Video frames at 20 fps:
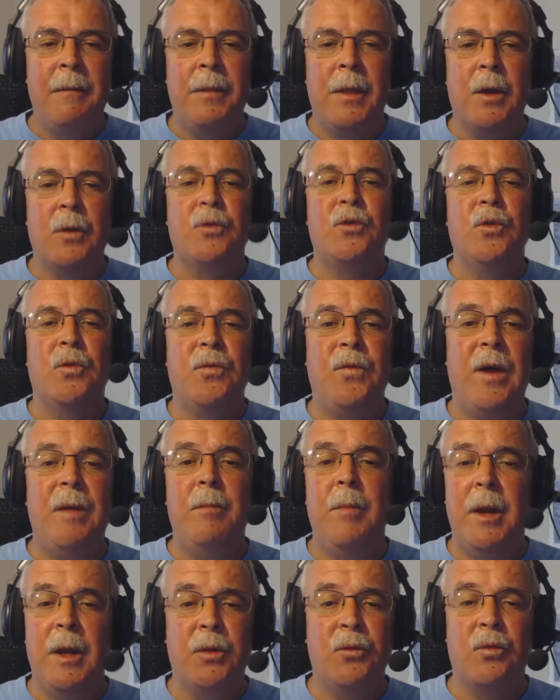There's your
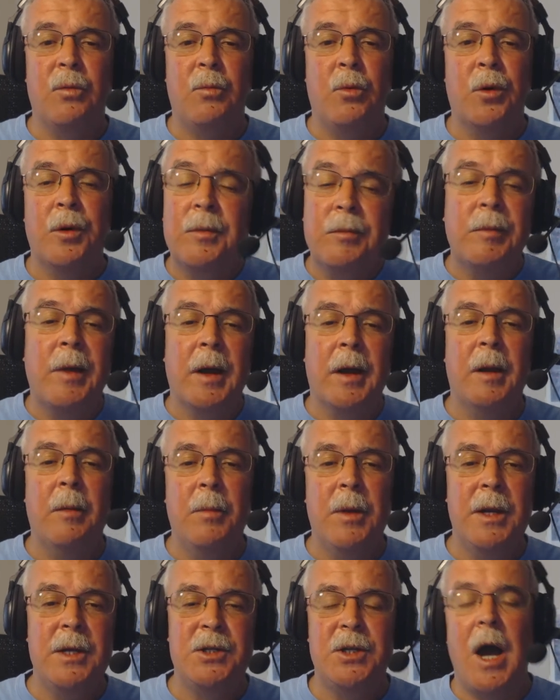Fed minutes report. Not going
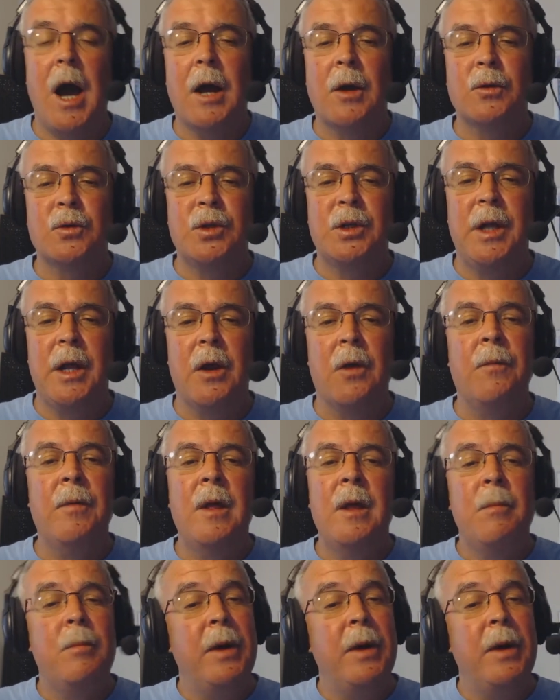to be any shockers in there,